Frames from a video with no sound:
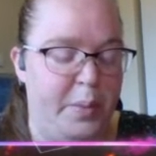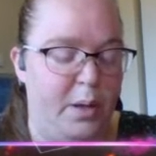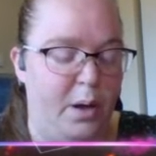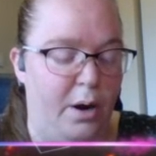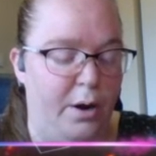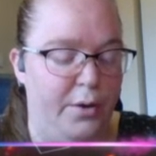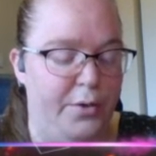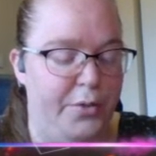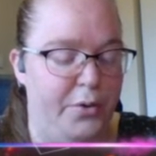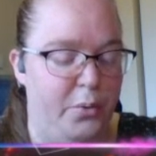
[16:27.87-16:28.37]

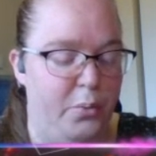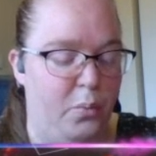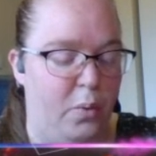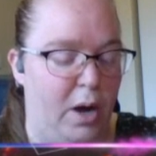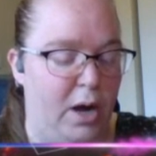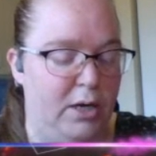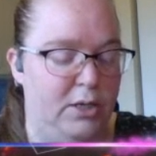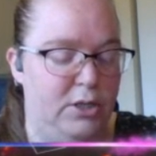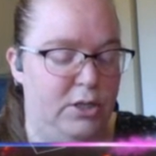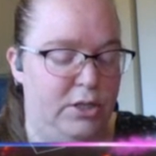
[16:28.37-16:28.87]
Arthur
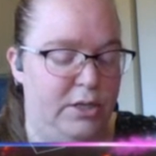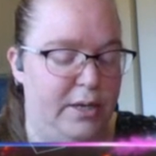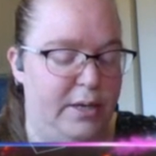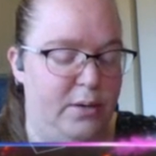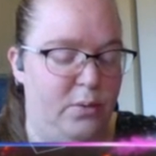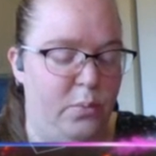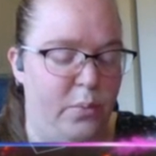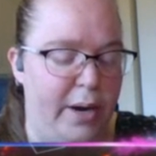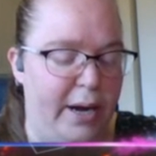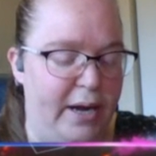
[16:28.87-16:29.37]
watched and
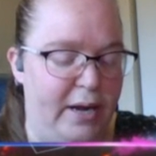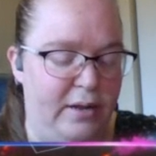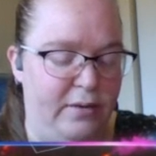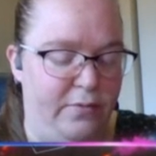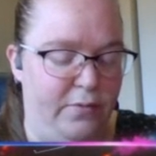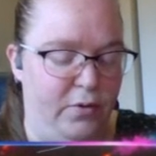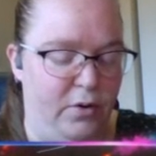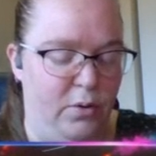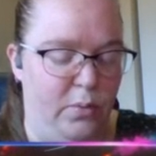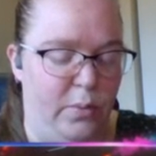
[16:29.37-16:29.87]
waited
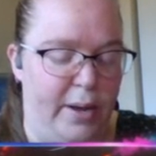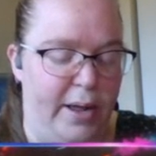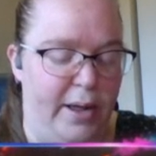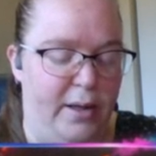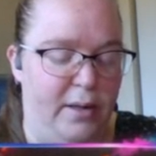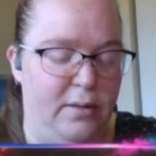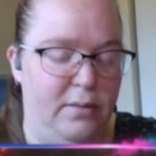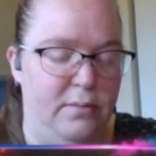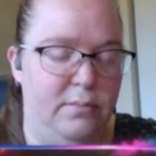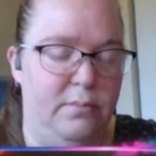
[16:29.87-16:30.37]
for a
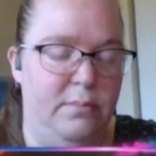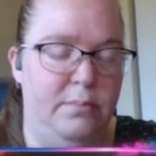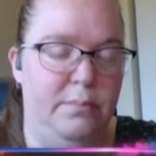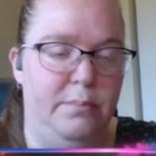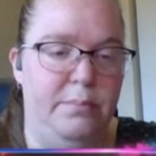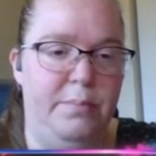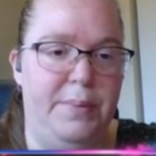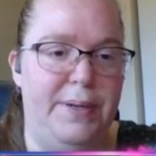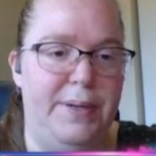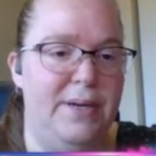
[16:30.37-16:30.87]
while,
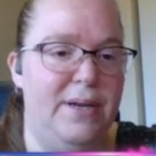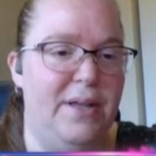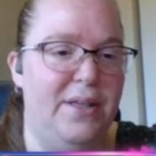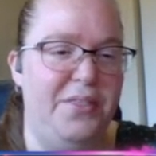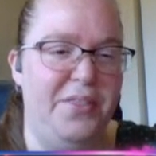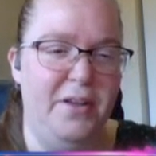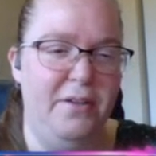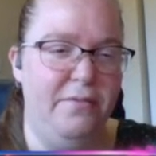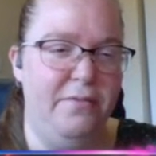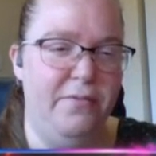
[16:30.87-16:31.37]
but
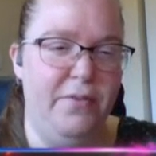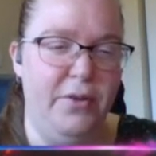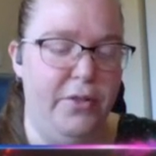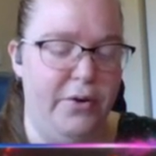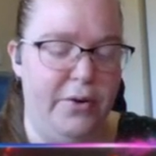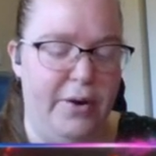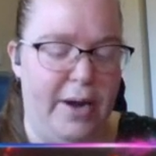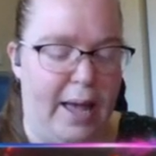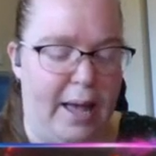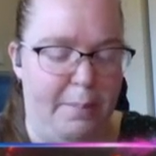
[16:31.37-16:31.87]
nothing
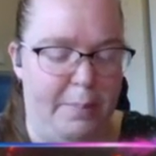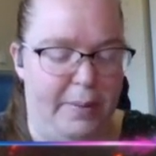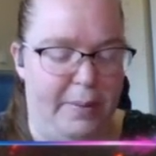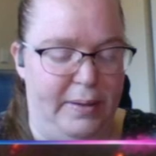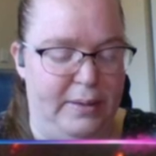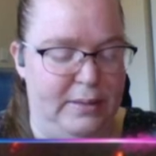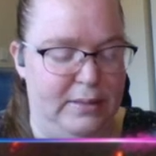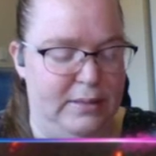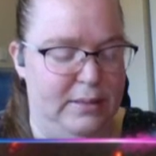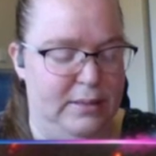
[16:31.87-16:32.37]
further
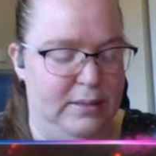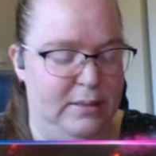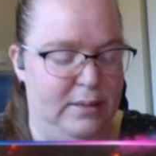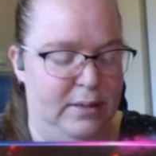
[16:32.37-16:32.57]
happened.